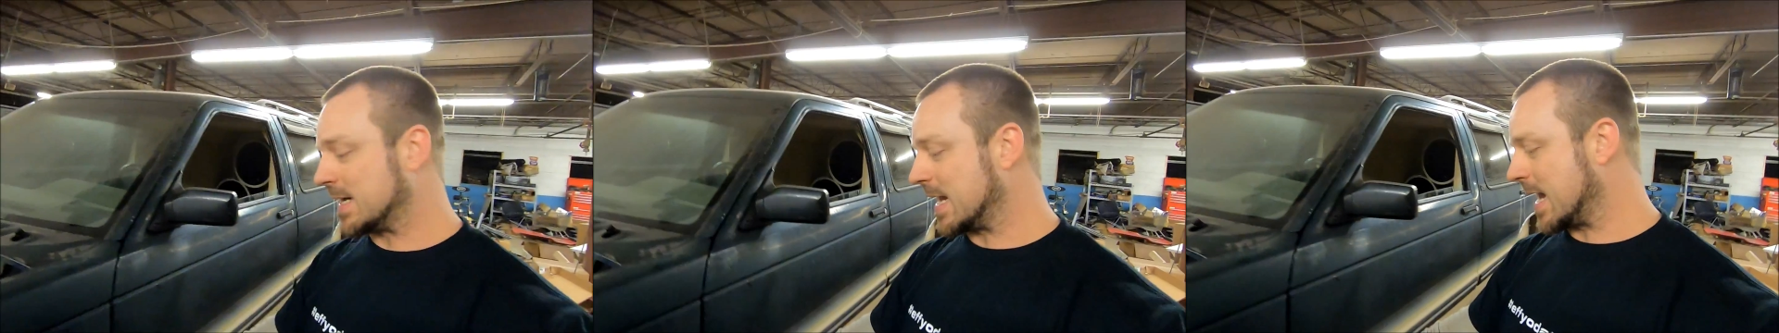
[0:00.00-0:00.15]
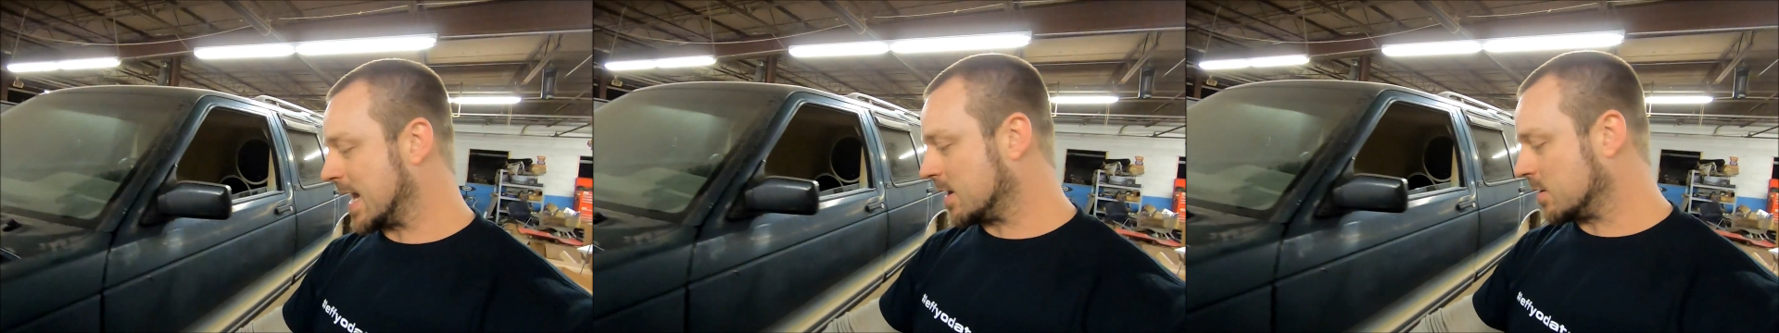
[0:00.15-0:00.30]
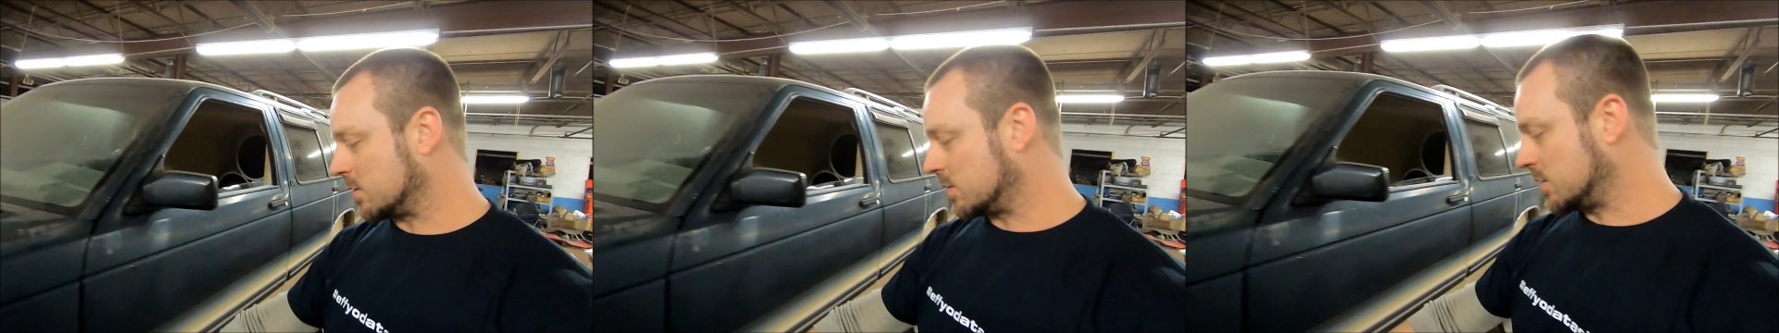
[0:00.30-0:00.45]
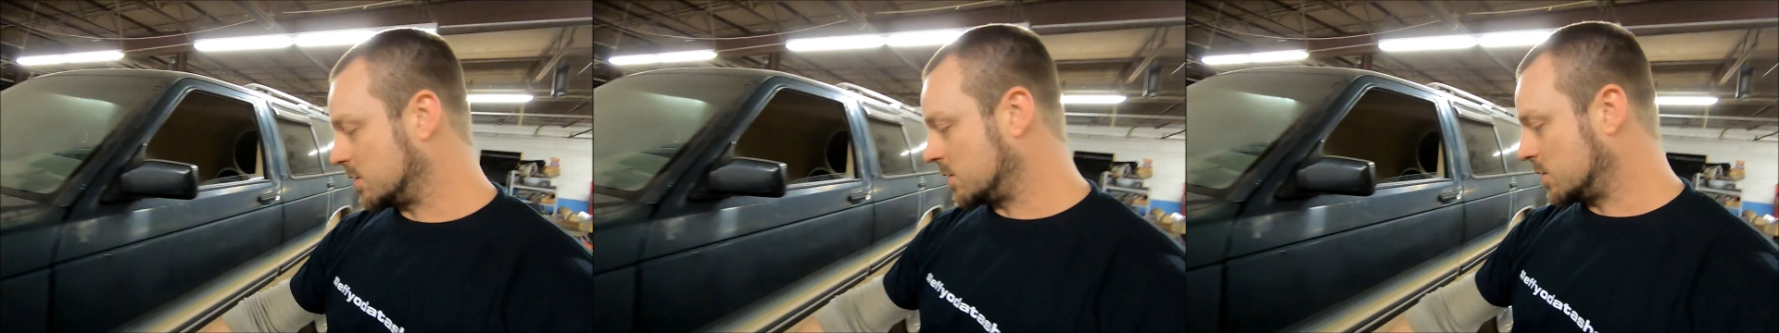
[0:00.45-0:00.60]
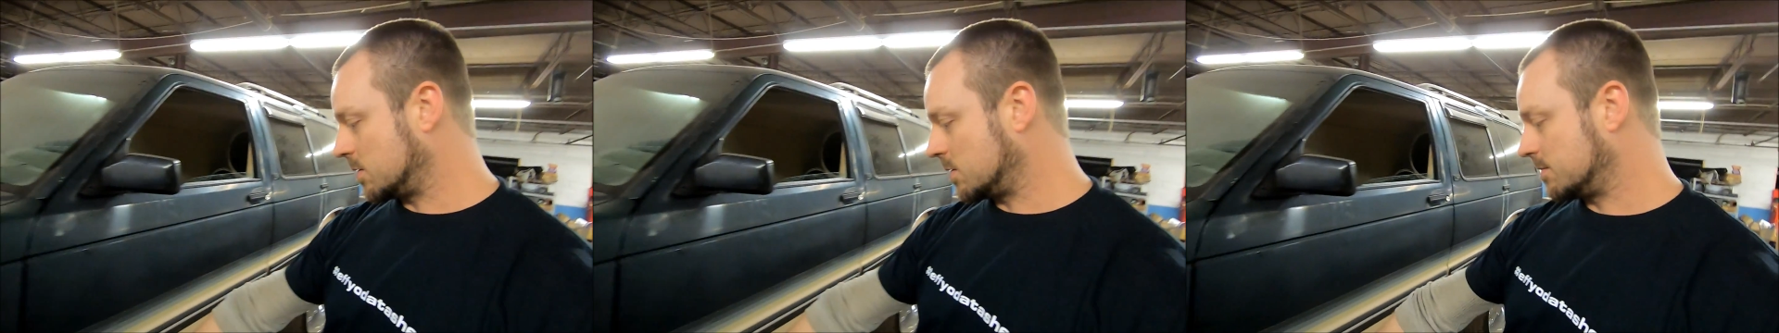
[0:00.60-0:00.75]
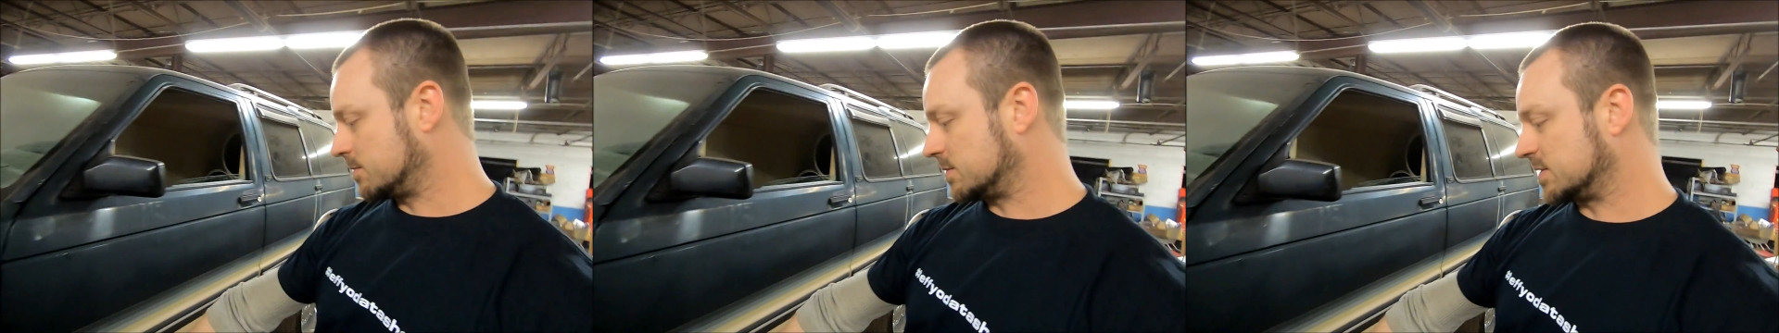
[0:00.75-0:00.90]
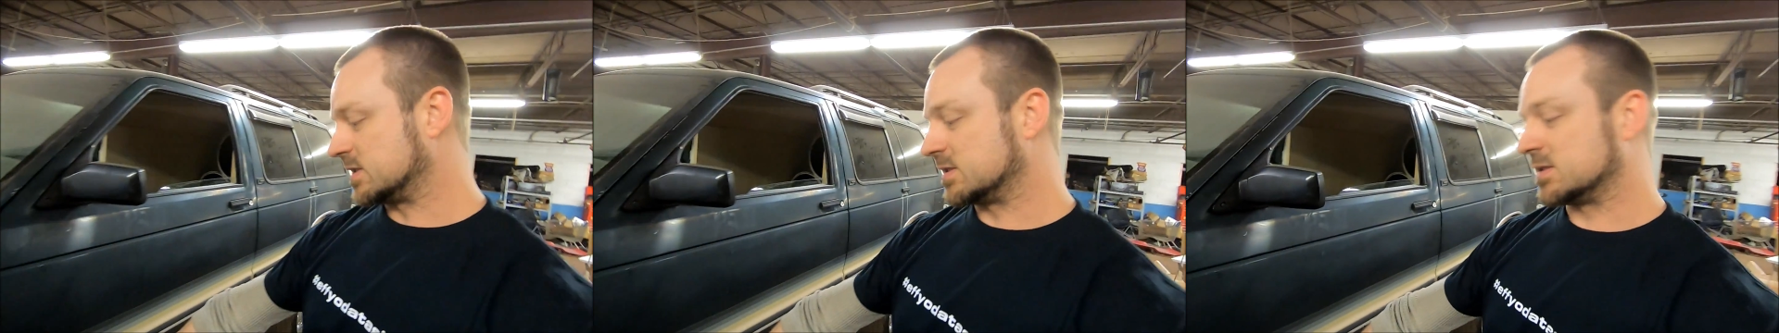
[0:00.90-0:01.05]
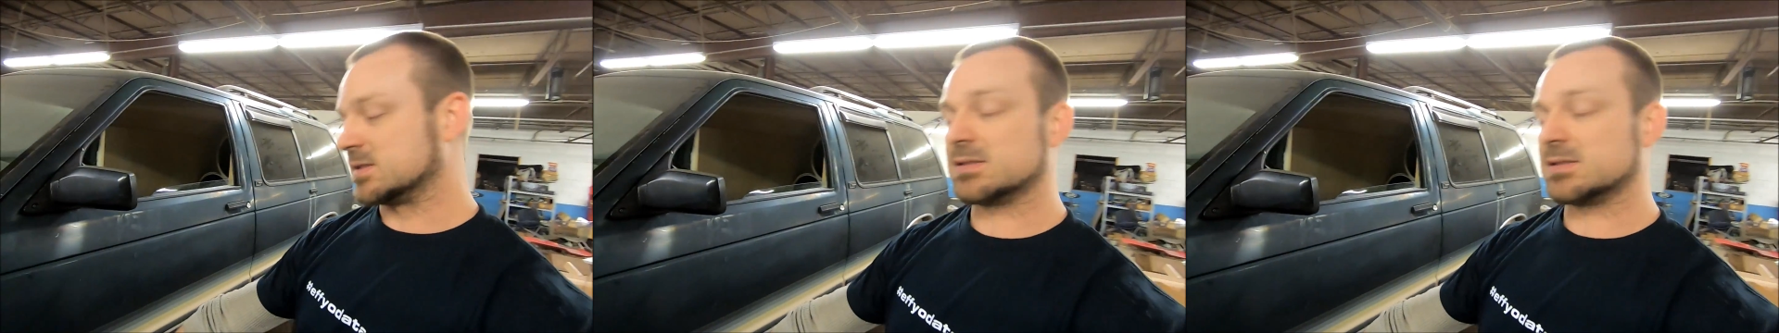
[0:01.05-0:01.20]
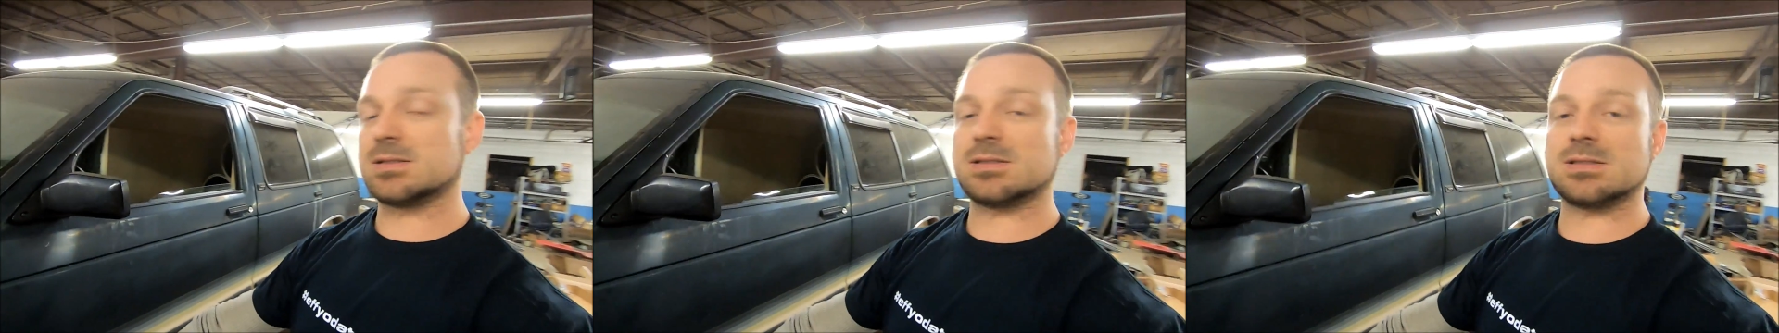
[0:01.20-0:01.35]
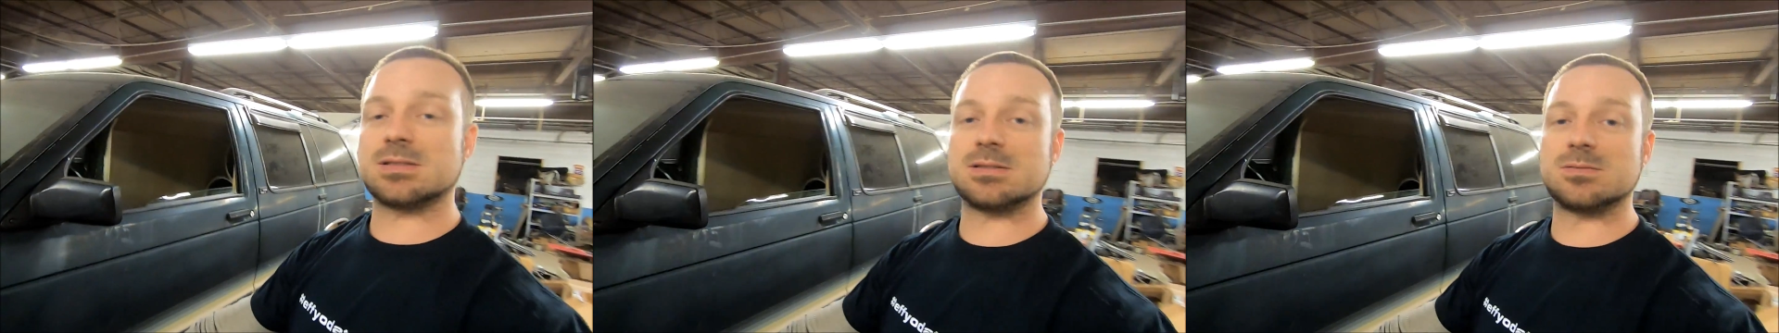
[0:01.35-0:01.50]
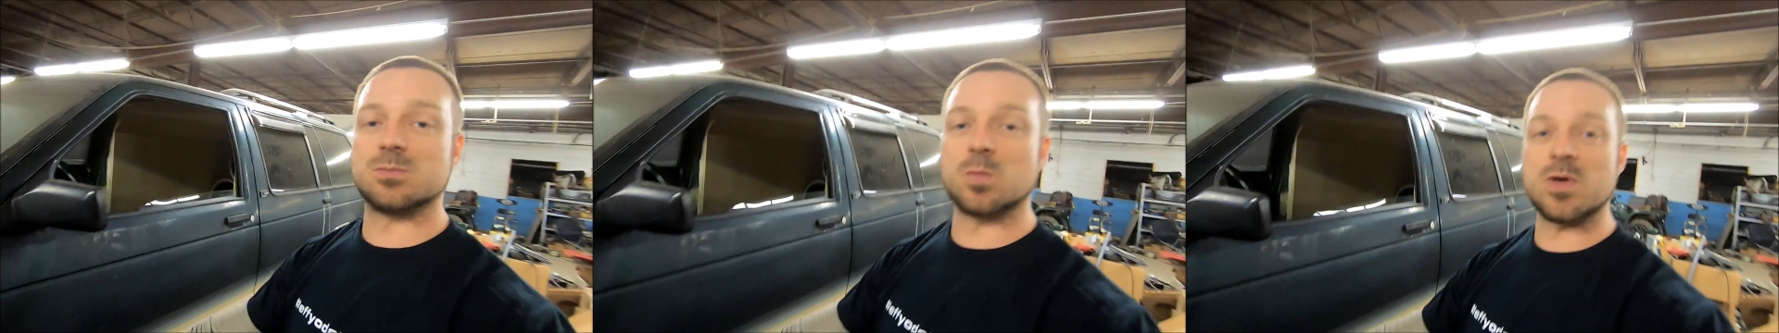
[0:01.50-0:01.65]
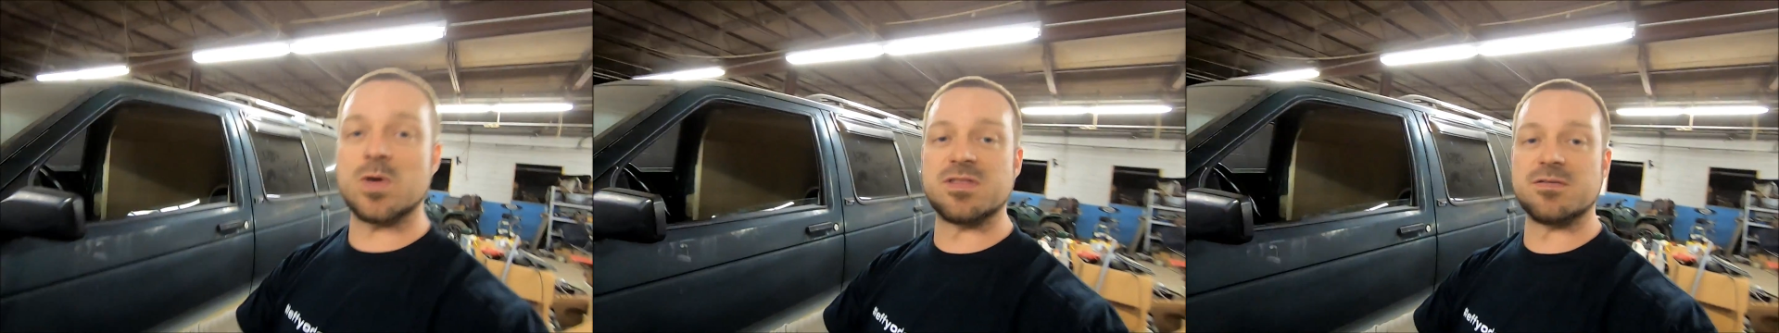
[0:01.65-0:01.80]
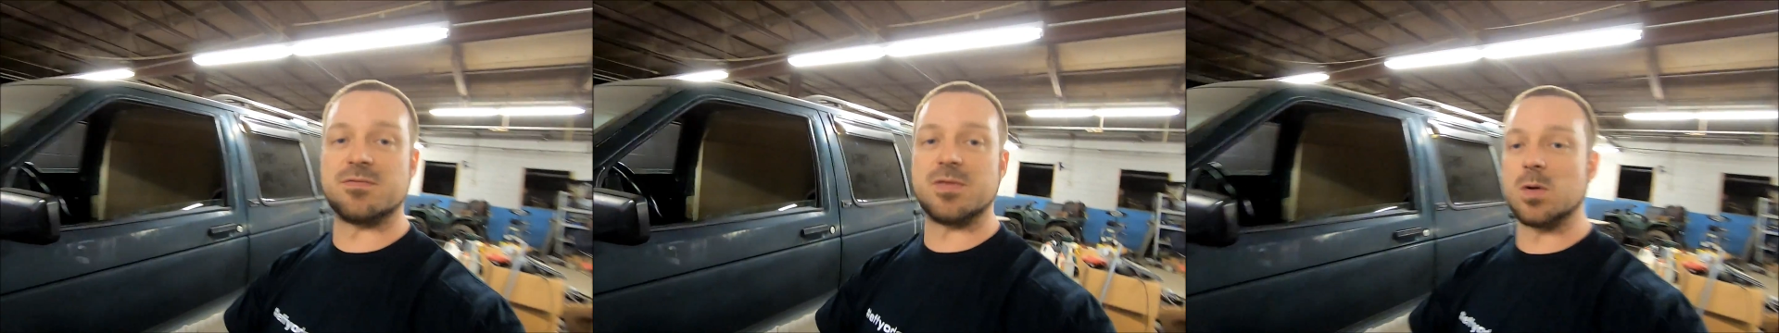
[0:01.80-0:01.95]
down
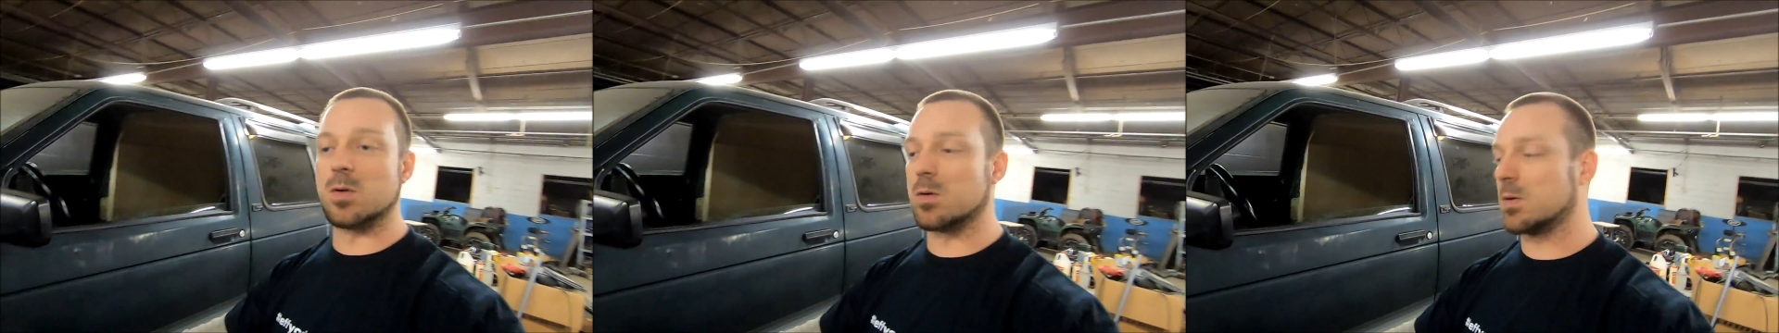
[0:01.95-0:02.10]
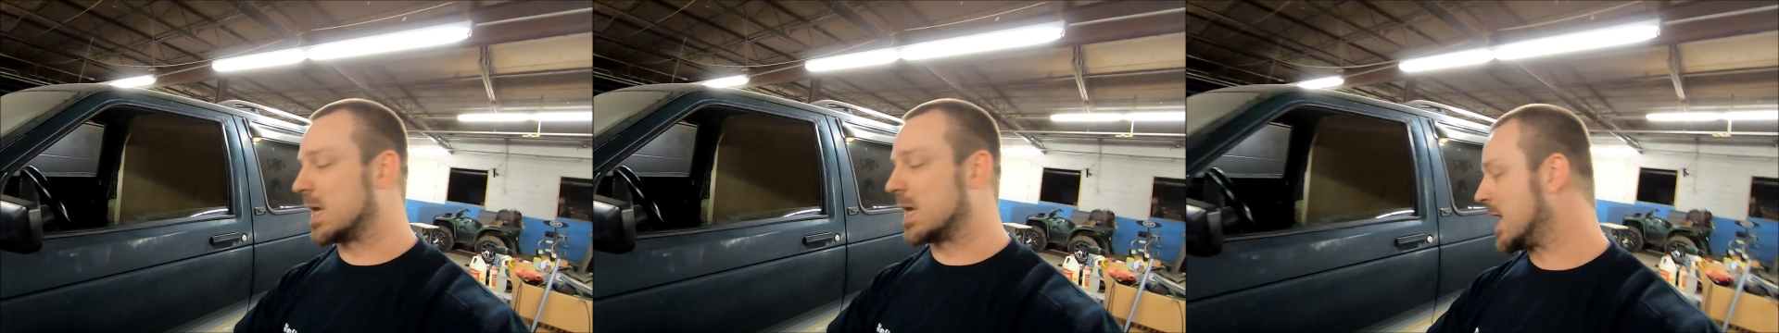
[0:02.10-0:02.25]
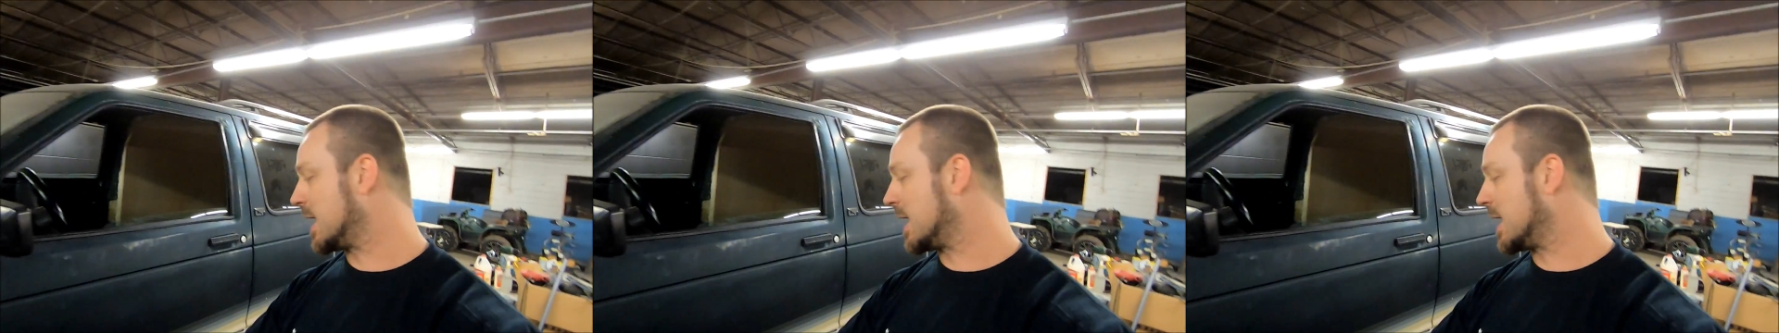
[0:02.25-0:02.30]
with the fuel